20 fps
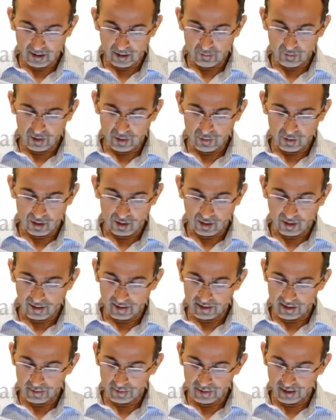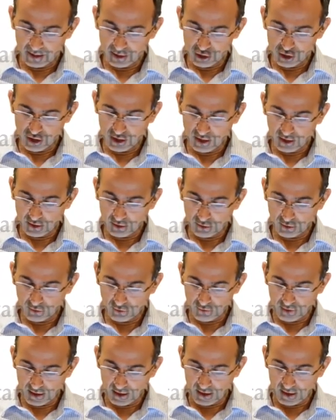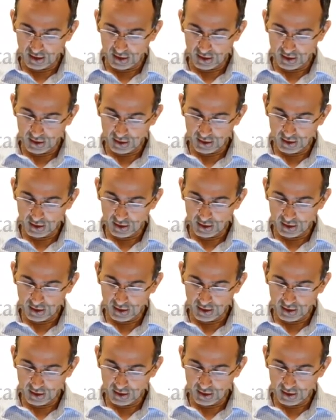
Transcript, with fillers: we would like to be g three